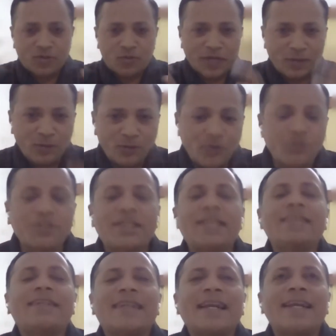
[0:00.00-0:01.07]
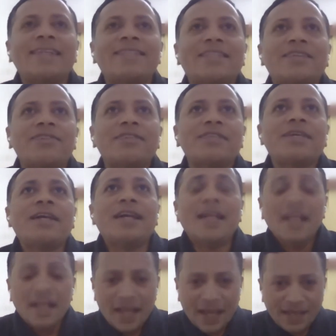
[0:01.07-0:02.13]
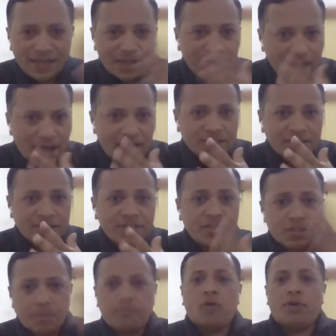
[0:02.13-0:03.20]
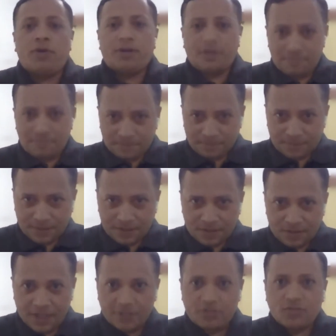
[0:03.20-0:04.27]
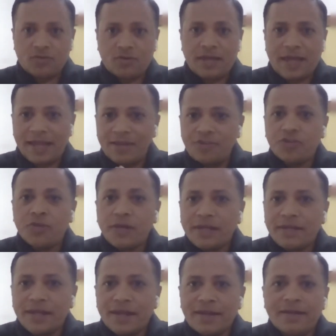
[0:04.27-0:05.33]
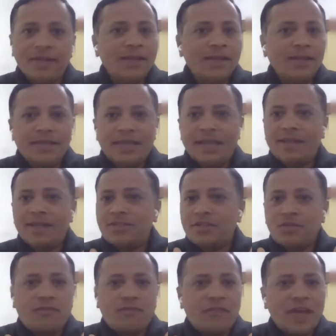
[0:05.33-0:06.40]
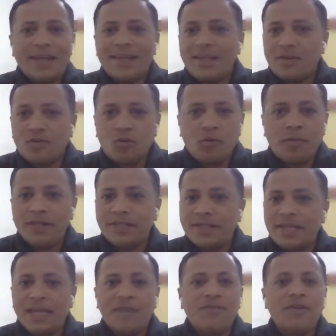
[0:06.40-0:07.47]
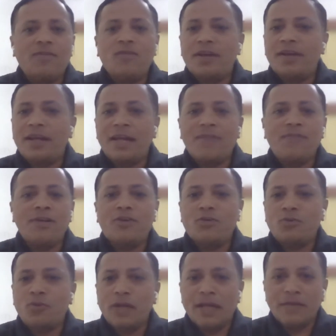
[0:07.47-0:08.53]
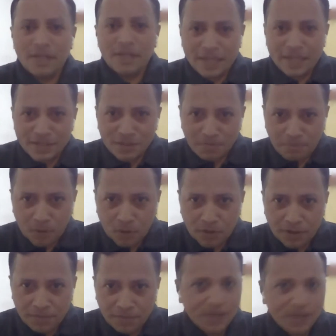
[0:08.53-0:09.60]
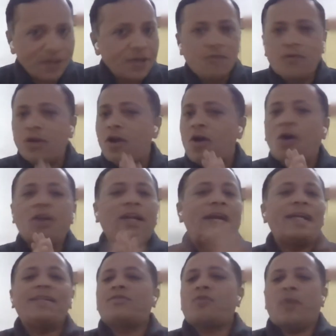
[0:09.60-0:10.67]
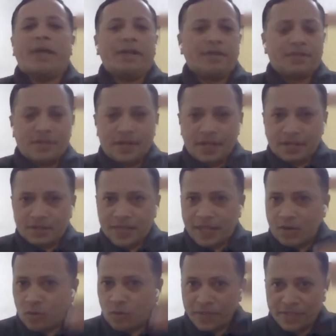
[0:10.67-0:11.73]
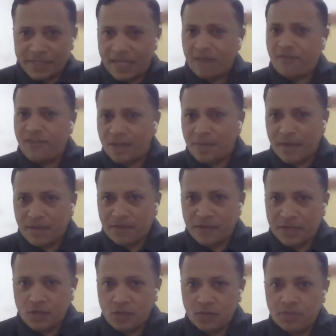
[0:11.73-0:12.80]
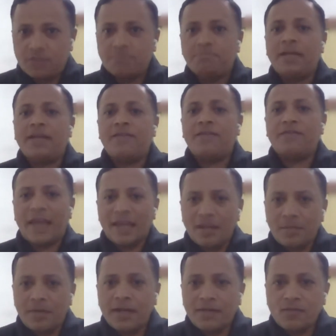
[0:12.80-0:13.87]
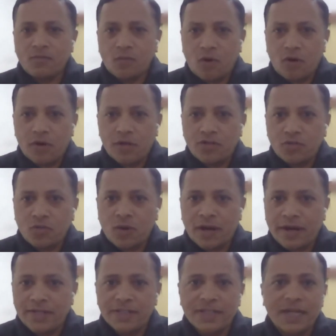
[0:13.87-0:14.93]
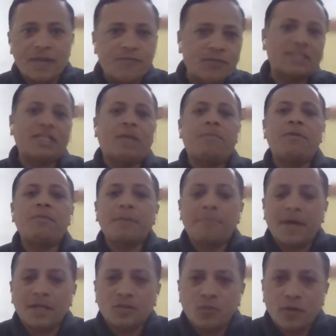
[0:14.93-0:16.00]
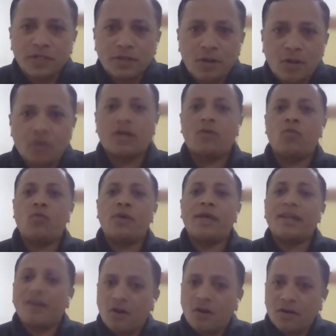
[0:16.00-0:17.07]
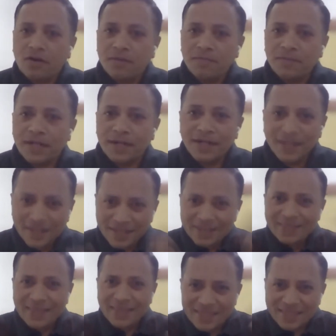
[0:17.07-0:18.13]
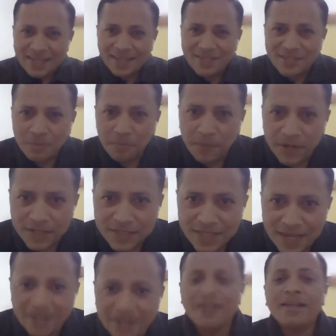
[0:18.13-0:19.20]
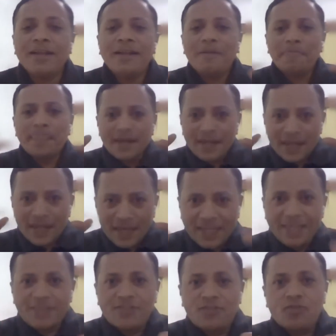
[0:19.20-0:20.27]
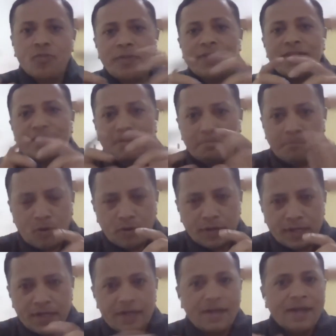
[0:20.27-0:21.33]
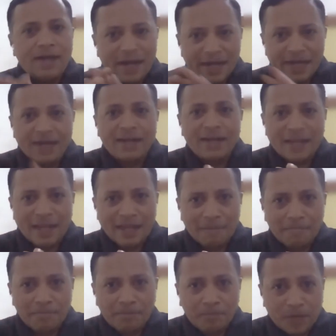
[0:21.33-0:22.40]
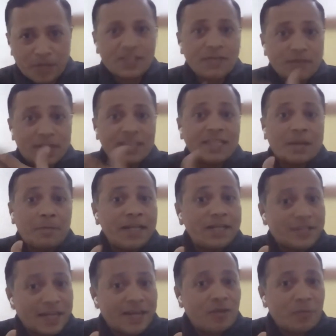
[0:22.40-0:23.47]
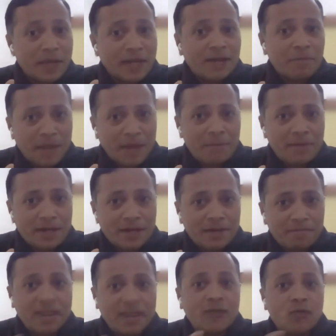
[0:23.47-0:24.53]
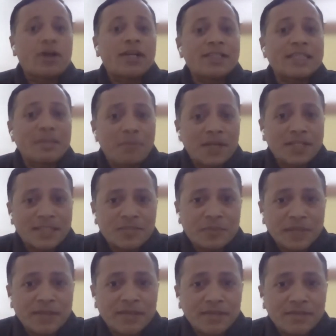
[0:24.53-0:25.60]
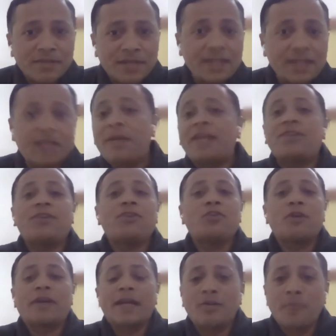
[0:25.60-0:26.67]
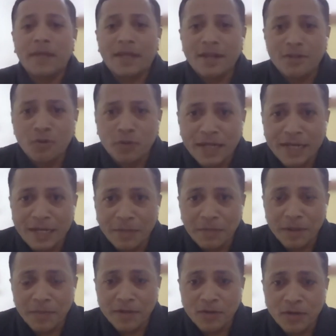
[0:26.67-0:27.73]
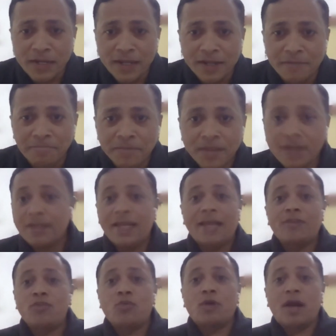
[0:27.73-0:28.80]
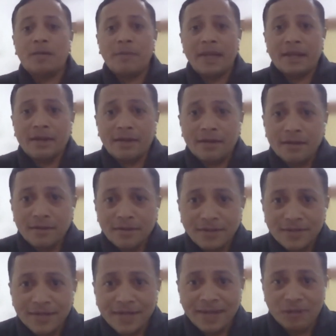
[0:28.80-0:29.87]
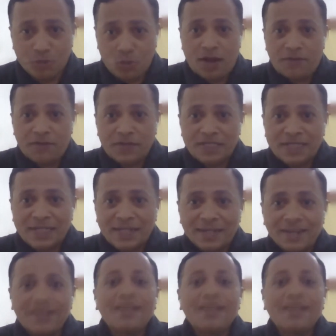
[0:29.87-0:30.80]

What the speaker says: So we do those training sessions. And the last is support. Okay, so ensuring that there is a very robust level 1, level 2, level 3 support for all kinds of queries, right? There could be self-help FAQs, but if anybody wants to understand, for example, my password is locked, how do I unlock, right? Things as simple as that needs to be supported real time, because when somebody is trying to make a payment, they want a seamless experience, right? Imagine you're trying to make a utility payment today and you can't make it, right? You are frustrated.